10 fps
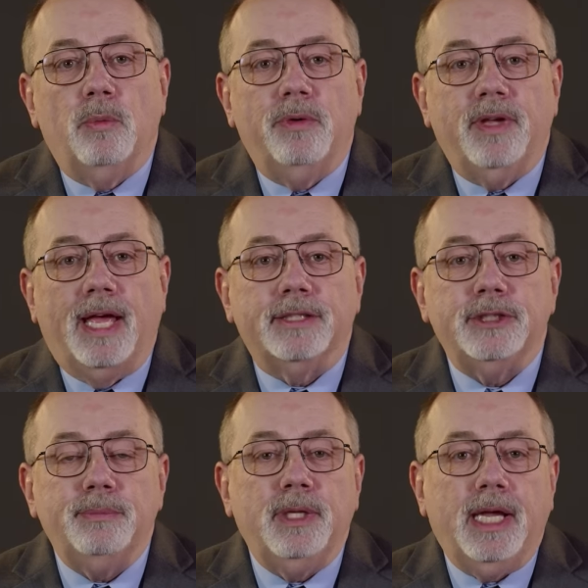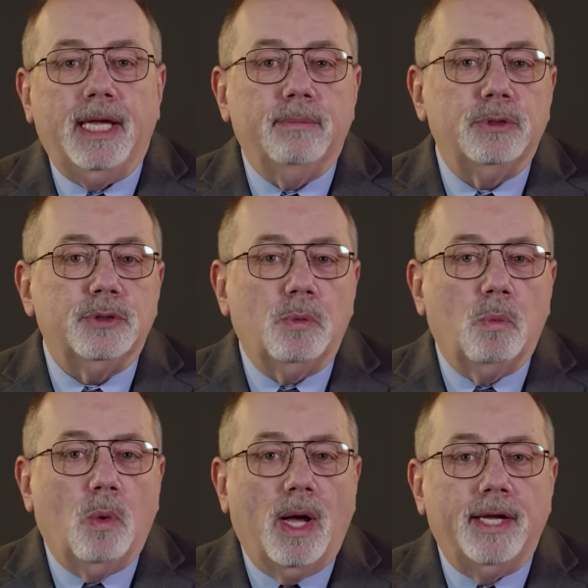we've actually been able to
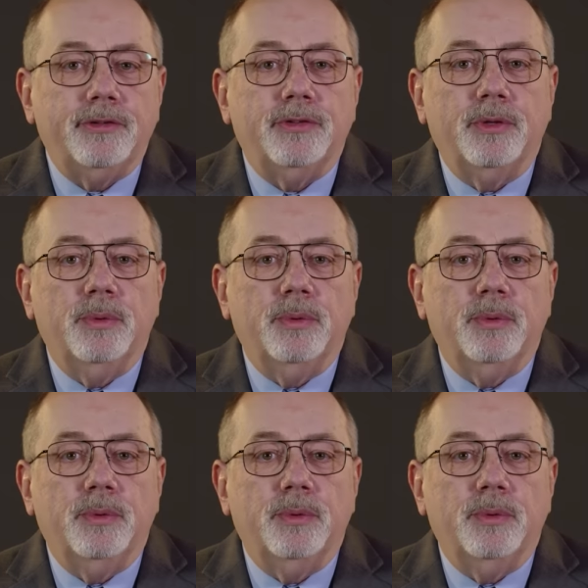watch the